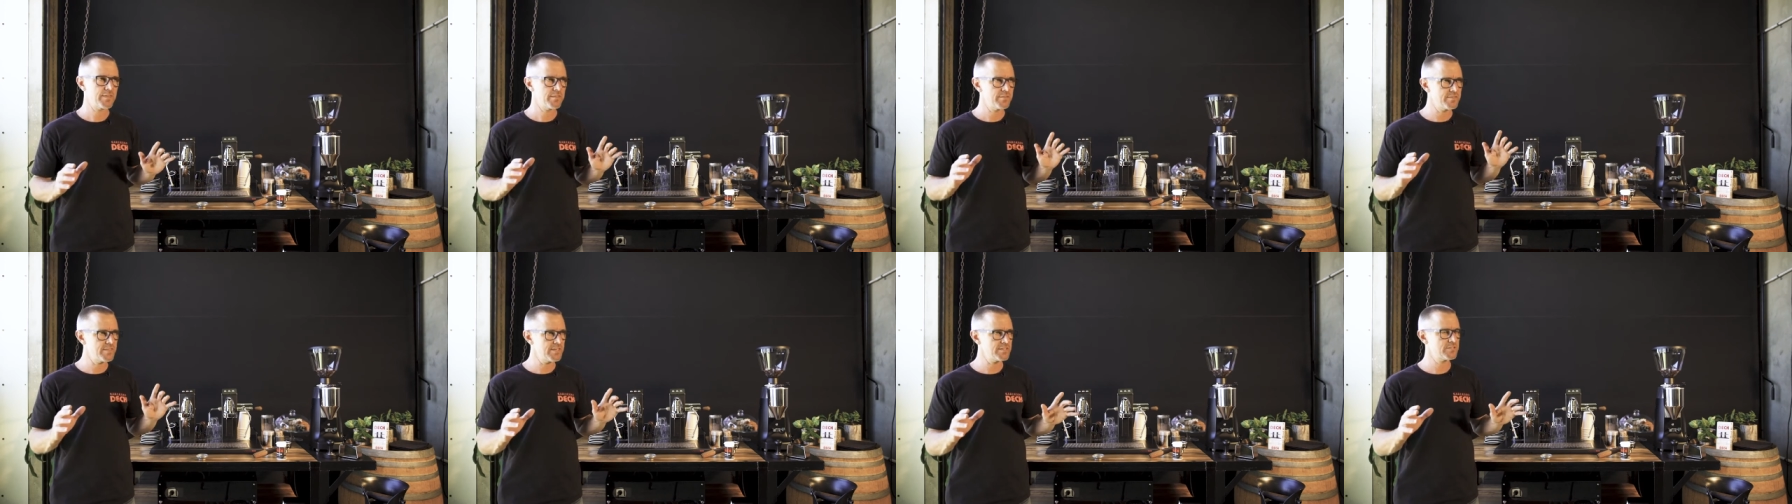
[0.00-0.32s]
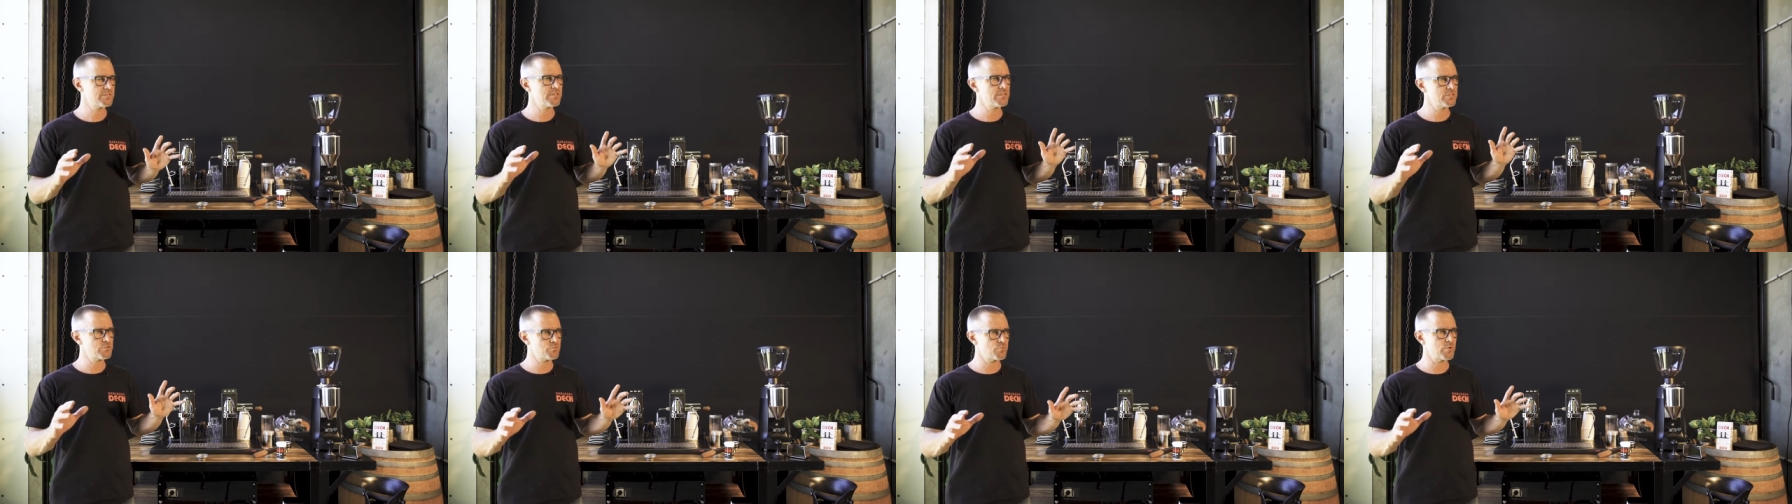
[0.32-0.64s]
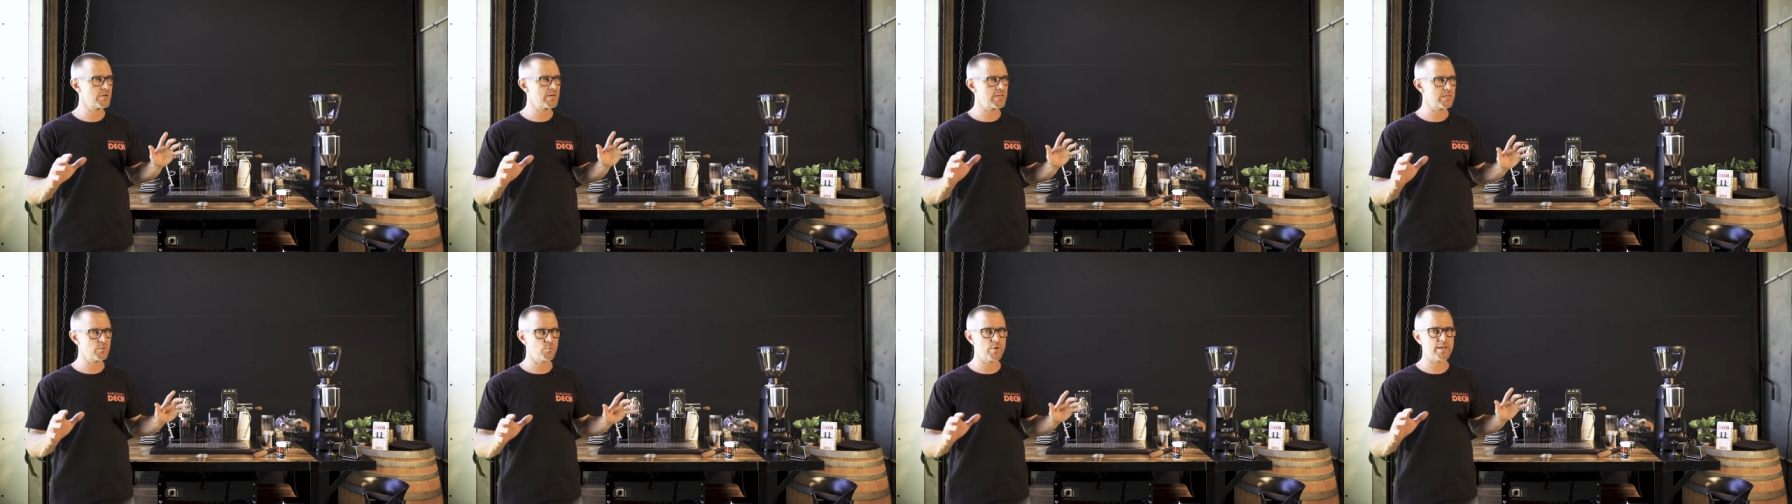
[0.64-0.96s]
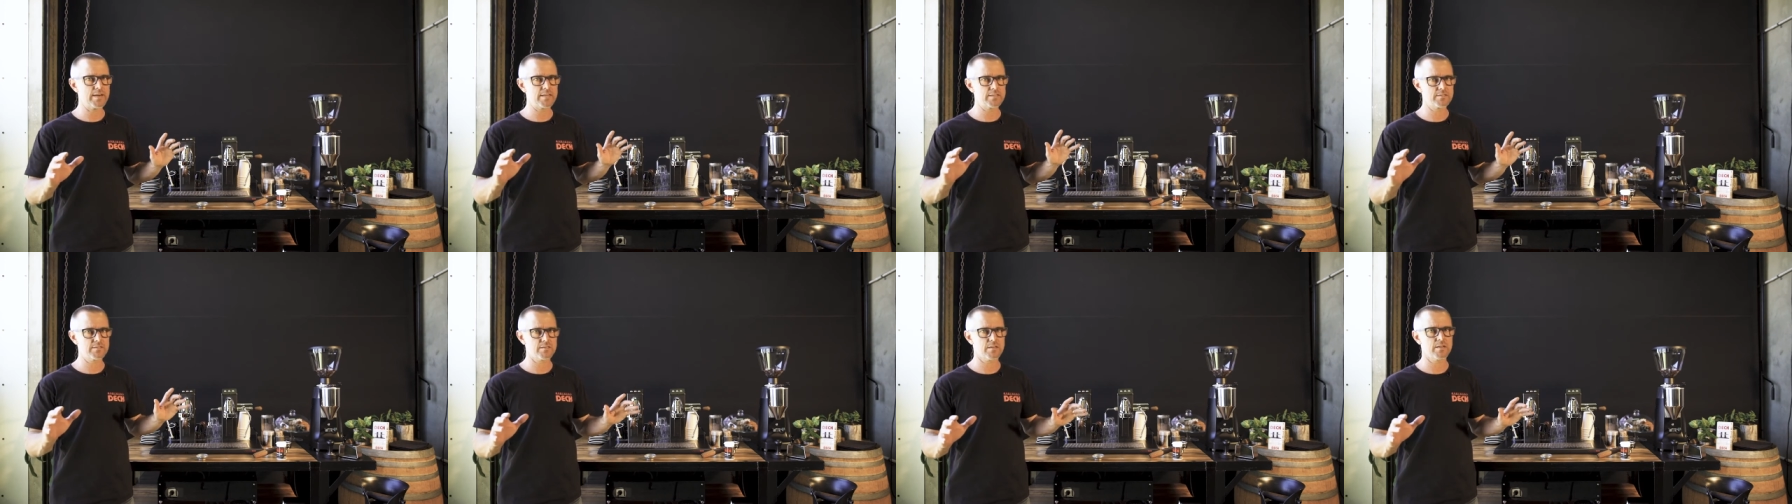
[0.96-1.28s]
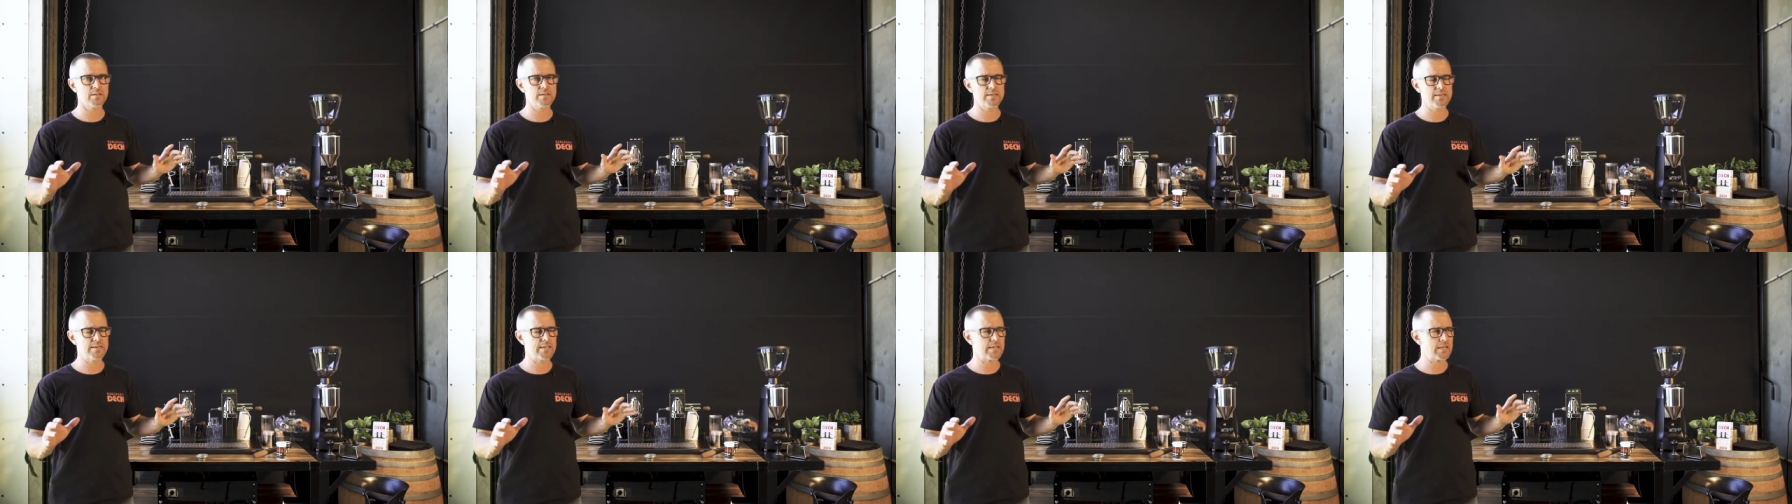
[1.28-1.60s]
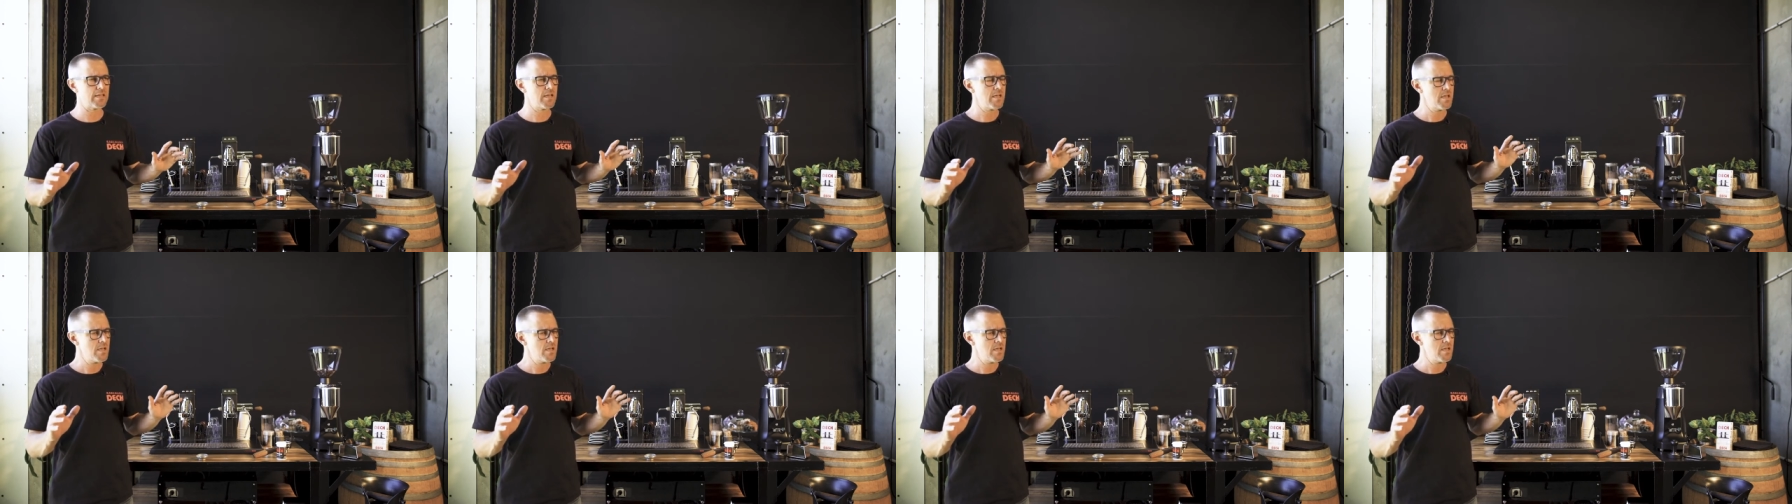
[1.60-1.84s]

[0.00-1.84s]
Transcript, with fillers: This is really when it's cleaning.